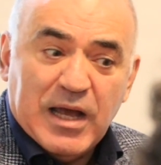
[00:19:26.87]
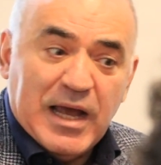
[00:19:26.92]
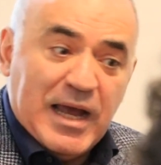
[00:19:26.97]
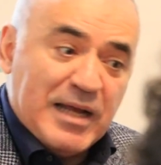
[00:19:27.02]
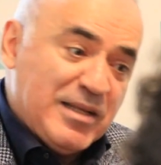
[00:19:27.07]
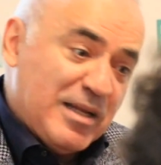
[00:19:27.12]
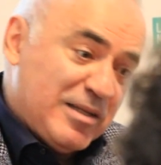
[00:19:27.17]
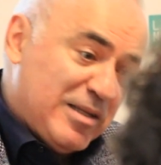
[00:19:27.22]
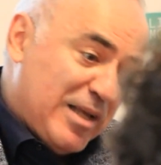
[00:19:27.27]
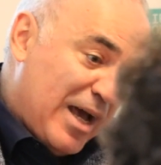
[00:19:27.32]

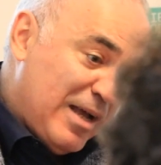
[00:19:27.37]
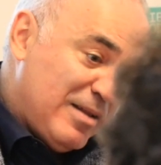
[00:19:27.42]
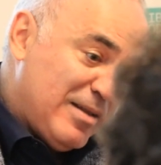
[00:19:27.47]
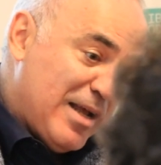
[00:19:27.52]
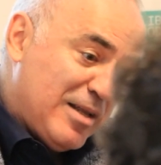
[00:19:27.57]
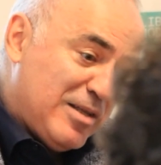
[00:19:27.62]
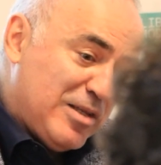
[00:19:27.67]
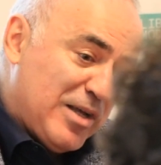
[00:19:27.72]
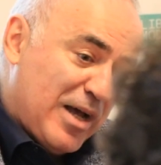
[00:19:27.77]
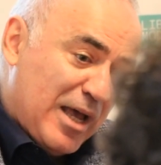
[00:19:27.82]
At
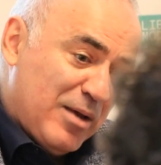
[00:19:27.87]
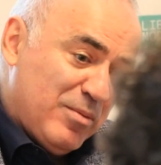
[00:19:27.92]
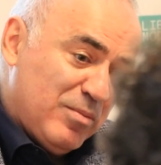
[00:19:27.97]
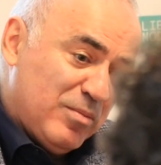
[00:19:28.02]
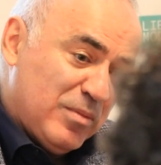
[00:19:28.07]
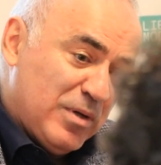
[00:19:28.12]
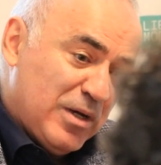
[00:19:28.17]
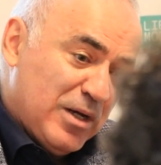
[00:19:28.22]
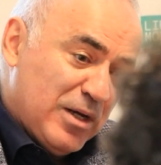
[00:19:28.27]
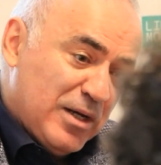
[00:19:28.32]
that
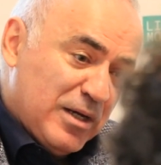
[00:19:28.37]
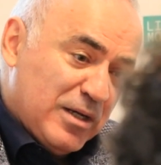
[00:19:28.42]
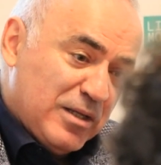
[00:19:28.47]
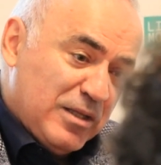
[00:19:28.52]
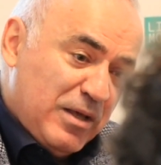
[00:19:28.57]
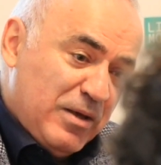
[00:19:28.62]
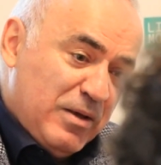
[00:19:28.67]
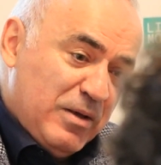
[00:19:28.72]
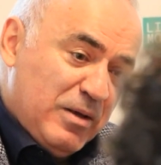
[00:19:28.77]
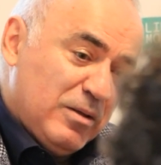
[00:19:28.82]
time,
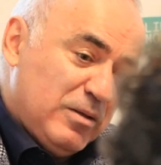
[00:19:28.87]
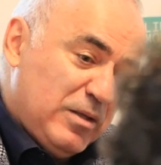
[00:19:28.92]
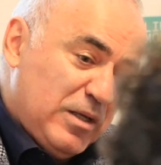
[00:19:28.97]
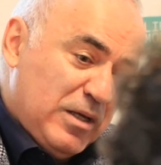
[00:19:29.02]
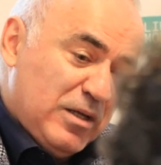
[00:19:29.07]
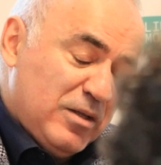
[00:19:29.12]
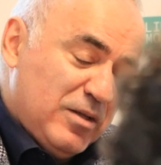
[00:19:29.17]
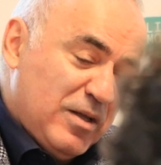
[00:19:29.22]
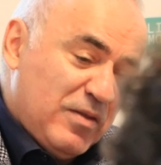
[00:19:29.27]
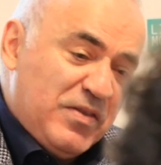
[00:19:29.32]

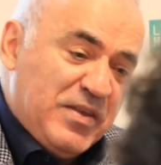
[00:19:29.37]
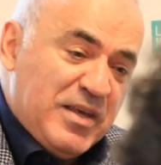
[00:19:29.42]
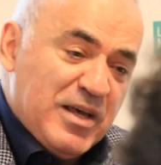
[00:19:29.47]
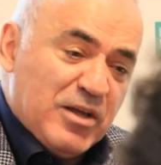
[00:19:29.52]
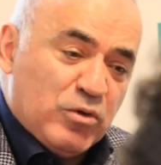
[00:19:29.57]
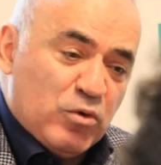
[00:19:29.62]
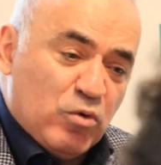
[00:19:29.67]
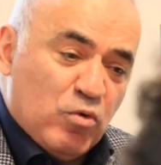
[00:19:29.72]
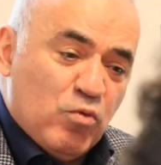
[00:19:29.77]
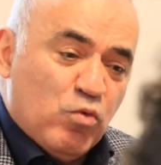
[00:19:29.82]
the
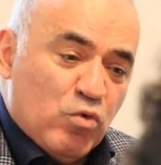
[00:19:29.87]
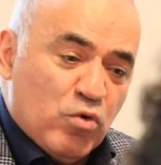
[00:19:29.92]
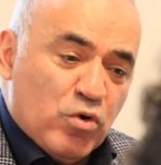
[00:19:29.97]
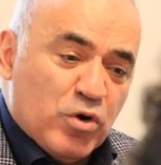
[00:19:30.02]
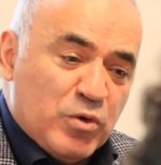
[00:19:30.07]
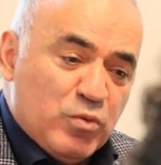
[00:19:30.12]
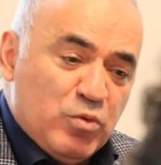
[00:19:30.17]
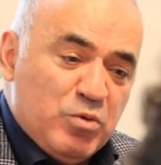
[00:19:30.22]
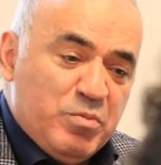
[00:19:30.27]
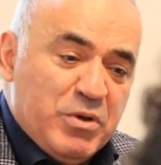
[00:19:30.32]
theater of
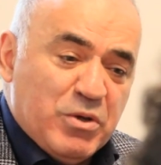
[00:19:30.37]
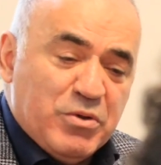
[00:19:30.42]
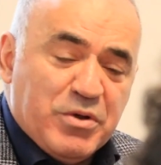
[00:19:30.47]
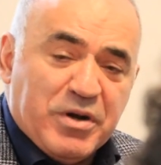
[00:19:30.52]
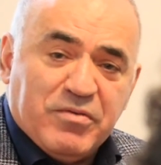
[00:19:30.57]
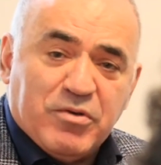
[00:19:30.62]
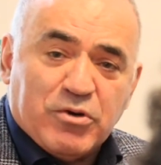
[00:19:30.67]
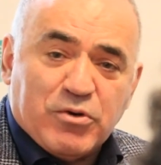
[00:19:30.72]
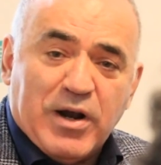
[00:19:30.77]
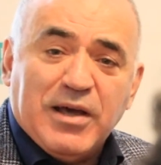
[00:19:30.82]
war would be the
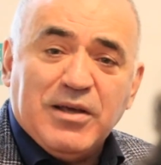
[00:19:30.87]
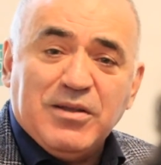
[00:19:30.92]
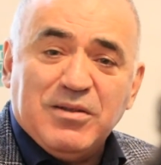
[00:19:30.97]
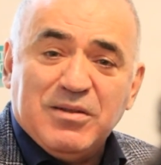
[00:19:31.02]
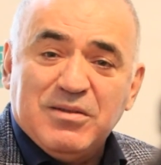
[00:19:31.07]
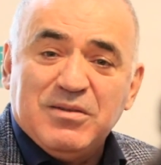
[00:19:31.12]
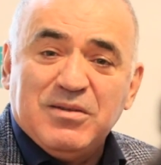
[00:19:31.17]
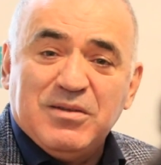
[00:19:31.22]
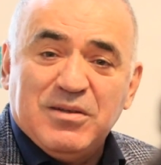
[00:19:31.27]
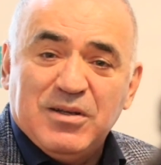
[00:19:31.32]
River Rhine.
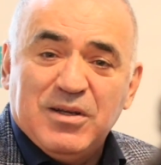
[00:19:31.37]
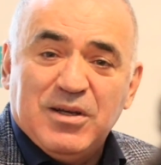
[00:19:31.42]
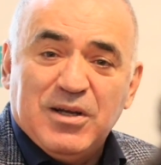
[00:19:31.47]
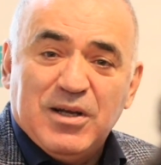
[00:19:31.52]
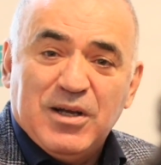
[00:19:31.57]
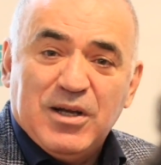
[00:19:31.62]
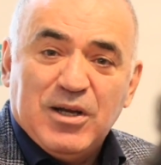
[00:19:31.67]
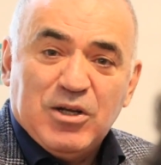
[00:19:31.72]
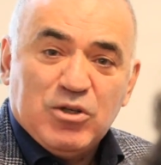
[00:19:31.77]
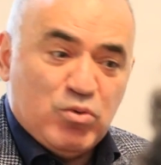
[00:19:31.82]

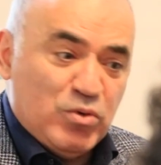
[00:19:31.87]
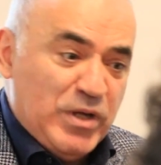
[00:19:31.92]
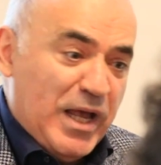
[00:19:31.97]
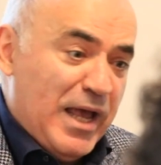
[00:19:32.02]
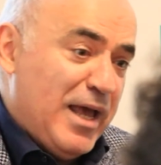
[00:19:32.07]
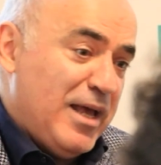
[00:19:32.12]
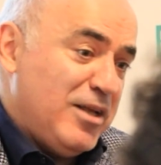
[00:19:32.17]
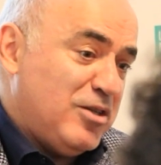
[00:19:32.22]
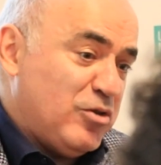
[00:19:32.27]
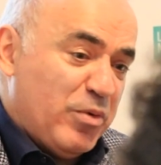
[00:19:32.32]

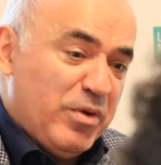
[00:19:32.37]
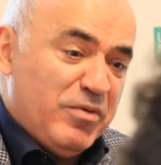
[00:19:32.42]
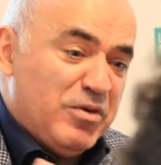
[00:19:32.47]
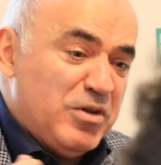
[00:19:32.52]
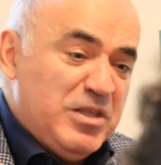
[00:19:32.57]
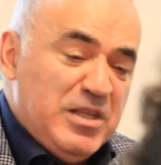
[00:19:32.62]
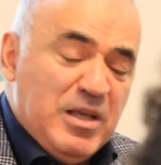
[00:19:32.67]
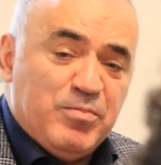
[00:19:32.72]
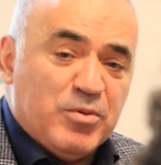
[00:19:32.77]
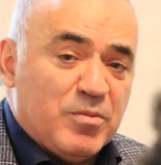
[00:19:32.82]
Today it's River
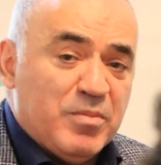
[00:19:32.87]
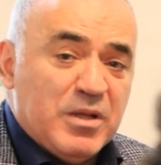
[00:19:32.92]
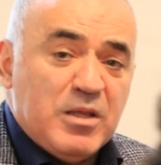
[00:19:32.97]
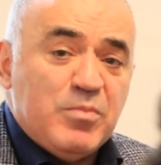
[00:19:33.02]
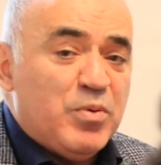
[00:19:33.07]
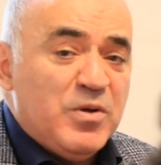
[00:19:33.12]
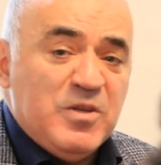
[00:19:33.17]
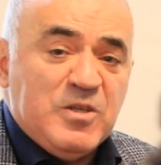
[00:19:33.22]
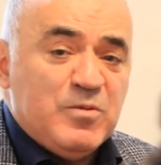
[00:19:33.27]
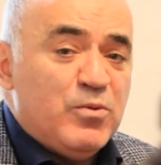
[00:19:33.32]
Dnieper, but
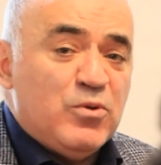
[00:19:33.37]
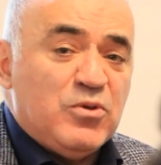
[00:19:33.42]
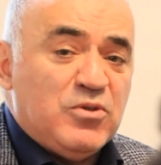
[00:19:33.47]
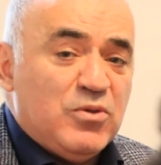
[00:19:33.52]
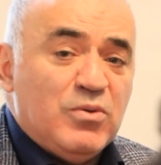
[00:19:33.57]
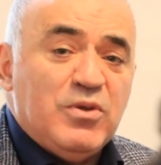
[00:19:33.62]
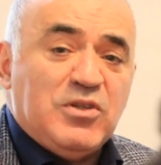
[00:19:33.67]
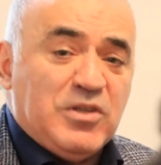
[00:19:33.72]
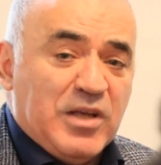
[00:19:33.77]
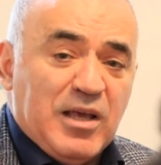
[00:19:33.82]
the principle is
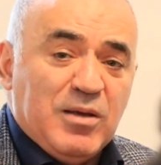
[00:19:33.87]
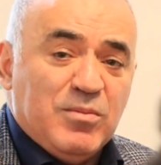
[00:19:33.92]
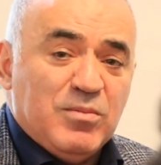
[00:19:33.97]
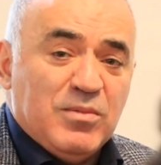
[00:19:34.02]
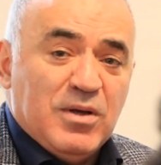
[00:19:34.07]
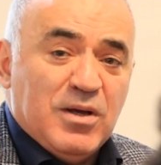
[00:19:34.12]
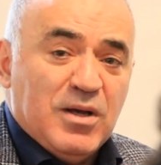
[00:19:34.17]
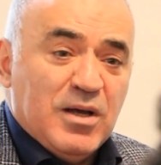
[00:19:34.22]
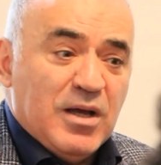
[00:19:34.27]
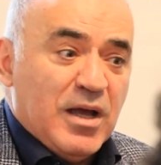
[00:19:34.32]
still the same.
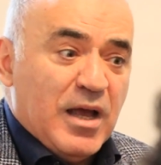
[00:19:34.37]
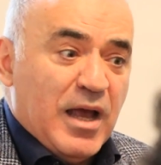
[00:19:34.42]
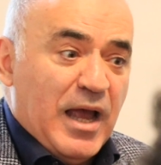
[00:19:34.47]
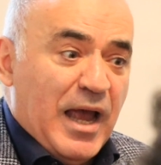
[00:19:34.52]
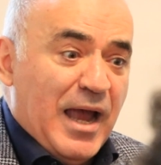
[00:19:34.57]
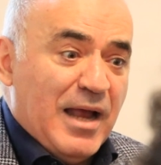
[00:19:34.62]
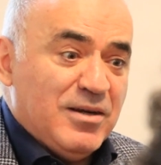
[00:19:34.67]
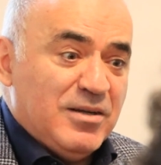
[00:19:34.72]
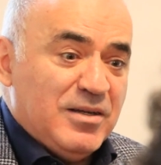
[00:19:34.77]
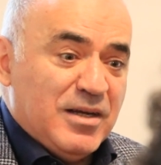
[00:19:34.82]

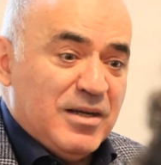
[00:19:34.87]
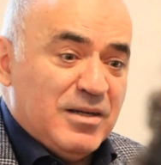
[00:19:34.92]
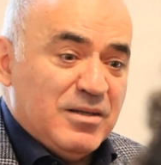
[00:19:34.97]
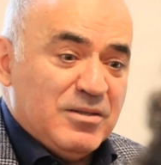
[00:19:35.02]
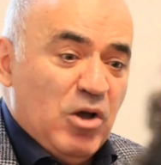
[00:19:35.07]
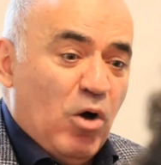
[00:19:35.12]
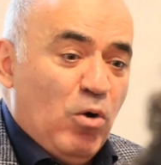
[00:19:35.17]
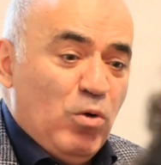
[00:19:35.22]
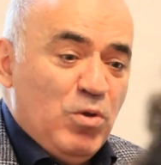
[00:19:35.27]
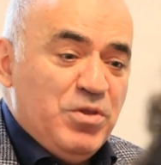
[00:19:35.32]
And
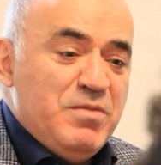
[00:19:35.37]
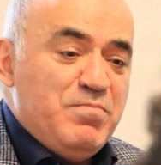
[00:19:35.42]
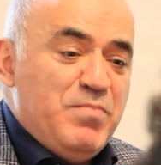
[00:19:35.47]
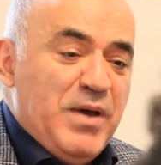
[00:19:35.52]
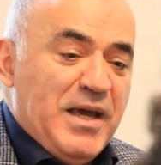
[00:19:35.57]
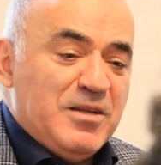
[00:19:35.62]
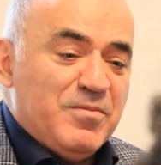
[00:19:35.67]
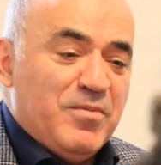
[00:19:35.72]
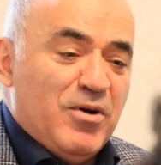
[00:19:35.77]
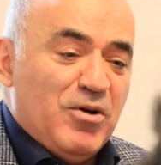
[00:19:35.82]
the whole
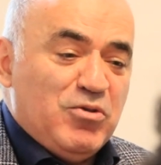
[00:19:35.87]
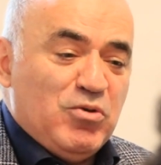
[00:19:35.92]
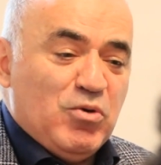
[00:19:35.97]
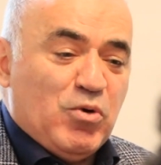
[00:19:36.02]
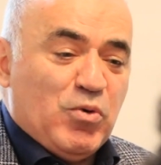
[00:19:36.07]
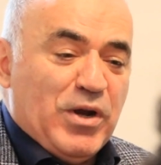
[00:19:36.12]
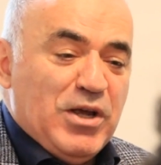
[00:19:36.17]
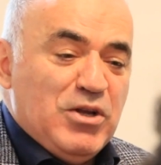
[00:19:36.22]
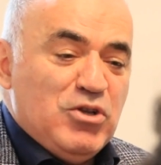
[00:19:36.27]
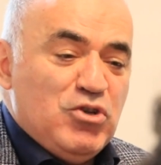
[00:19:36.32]
debate about
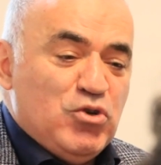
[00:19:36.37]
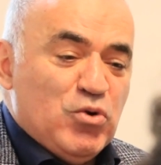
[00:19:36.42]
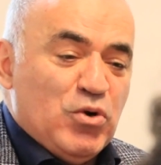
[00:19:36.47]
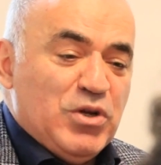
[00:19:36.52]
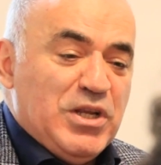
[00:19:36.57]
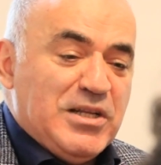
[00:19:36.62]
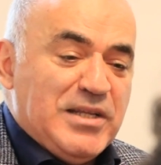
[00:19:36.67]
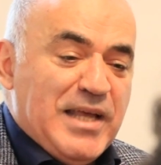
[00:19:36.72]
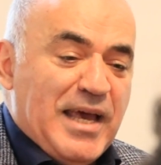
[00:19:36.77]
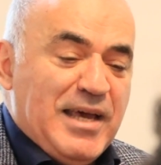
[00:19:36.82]
Ukraine
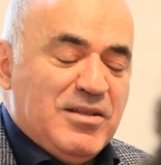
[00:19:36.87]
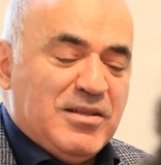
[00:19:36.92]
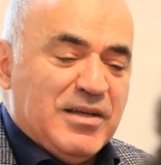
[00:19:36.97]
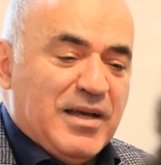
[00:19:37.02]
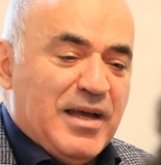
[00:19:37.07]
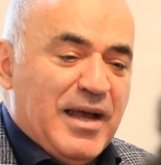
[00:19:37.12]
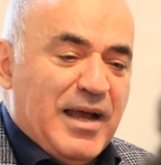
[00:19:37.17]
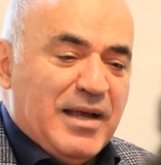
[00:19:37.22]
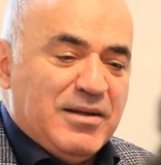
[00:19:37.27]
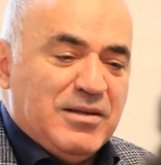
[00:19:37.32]
joining NATO
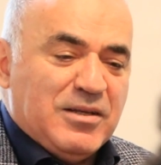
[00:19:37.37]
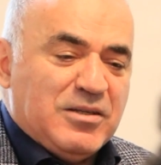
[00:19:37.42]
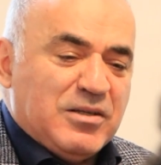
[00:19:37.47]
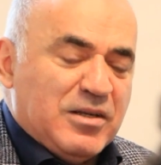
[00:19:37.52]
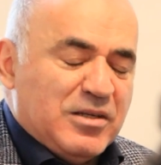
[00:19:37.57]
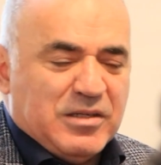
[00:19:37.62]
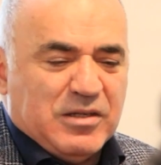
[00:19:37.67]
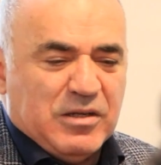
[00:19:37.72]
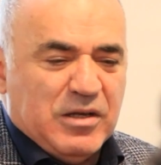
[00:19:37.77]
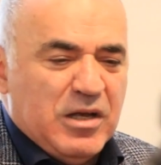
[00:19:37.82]
and this
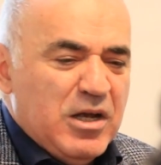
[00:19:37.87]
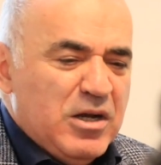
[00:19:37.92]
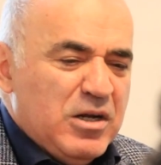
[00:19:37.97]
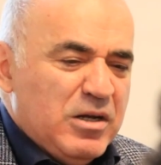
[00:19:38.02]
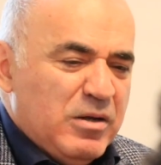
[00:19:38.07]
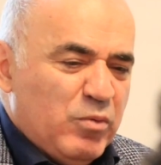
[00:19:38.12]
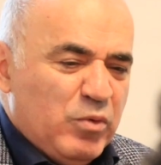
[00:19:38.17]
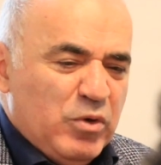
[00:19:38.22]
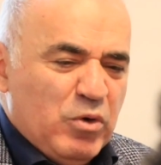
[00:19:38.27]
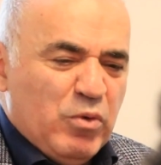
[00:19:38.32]
is
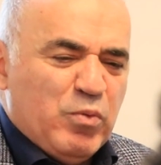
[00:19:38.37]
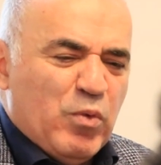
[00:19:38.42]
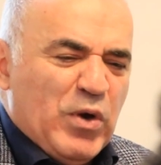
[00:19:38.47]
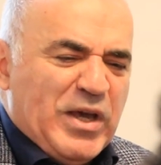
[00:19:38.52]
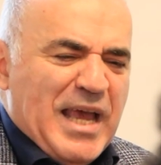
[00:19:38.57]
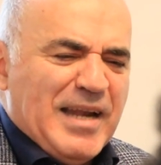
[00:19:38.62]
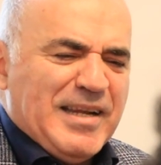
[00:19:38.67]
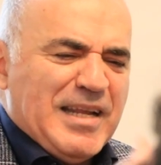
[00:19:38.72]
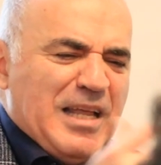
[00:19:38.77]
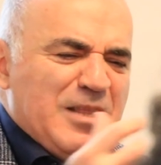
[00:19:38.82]
we
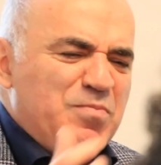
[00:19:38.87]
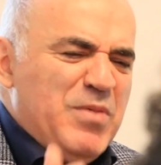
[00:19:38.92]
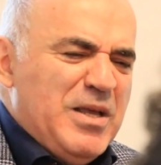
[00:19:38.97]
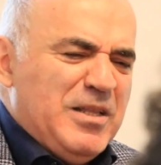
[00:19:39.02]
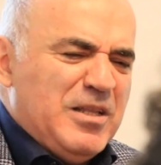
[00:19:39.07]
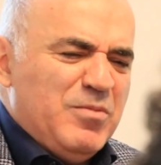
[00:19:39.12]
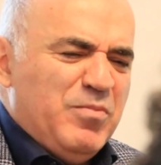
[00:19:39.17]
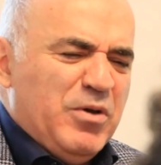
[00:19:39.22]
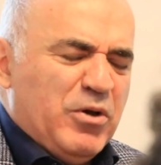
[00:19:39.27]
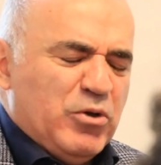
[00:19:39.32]
can't
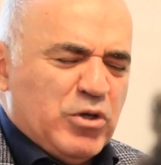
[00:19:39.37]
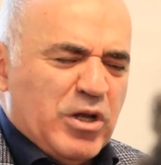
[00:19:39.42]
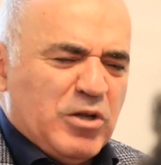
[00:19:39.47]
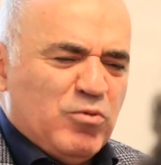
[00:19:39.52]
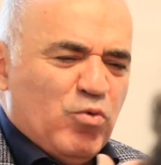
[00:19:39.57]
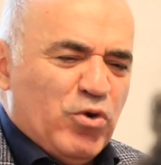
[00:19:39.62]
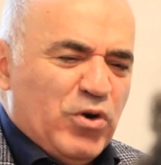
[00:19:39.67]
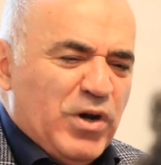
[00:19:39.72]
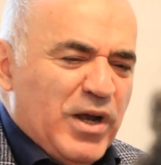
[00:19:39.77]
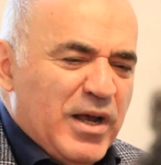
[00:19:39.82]
admit it because
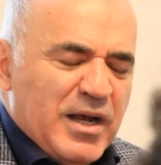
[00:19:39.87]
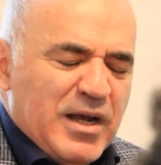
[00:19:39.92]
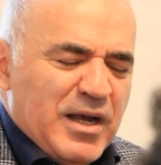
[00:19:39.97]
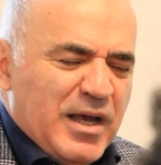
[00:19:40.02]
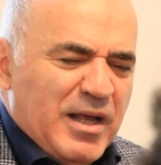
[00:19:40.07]
of war.